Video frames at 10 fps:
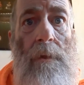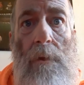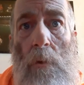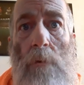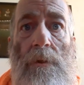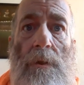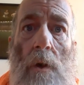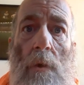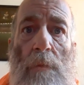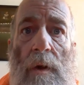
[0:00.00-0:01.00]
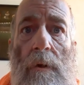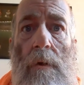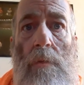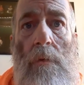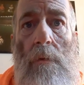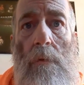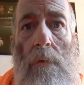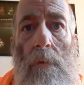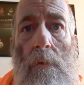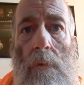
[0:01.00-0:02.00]
The Lord just told a parable
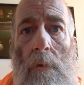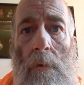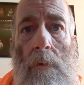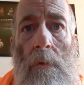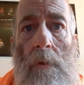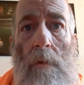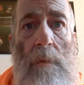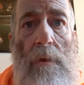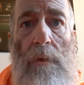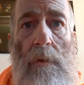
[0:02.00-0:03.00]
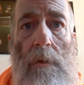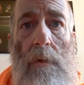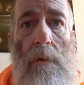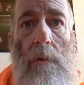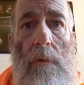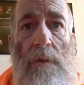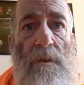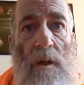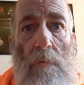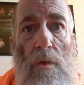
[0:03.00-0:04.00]
about you
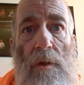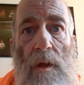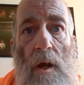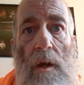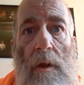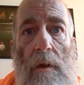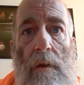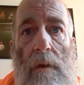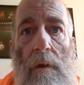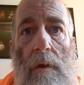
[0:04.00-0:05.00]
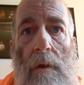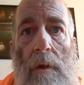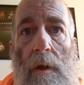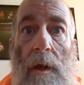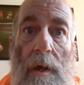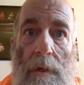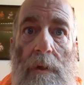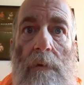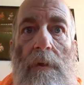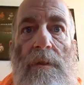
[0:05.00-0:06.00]
stumble at night. And
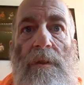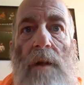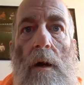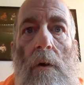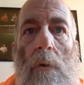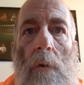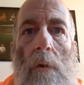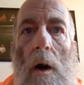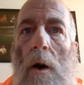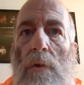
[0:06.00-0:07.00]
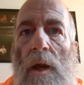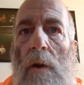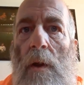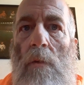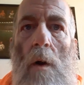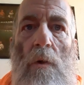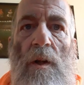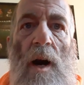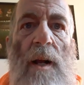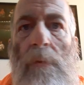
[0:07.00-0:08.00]
here is Saul. Oh, yeah, we can walk at
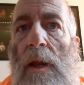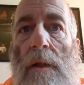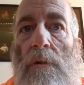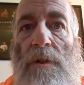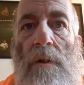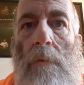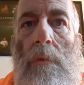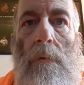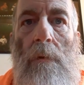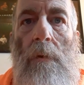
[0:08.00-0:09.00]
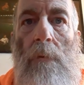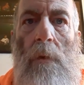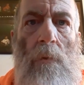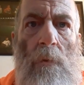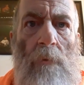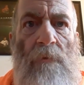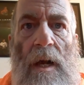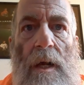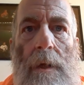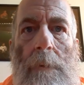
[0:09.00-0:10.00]
night. We ain't going to stumble. we're
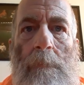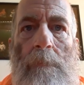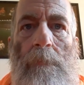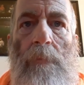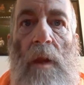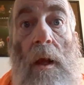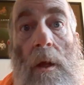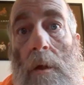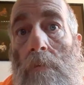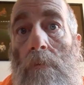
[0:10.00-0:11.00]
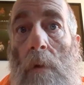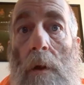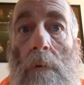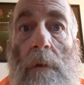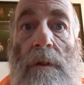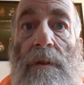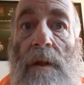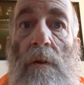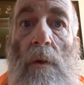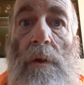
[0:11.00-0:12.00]
fine. Well, we
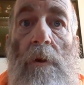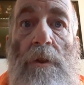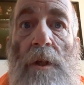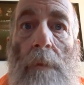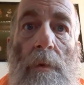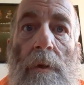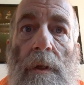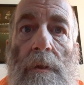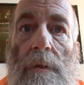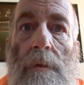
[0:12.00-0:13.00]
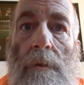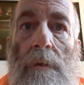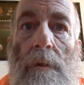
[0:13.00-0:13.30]
see where your shepherd is.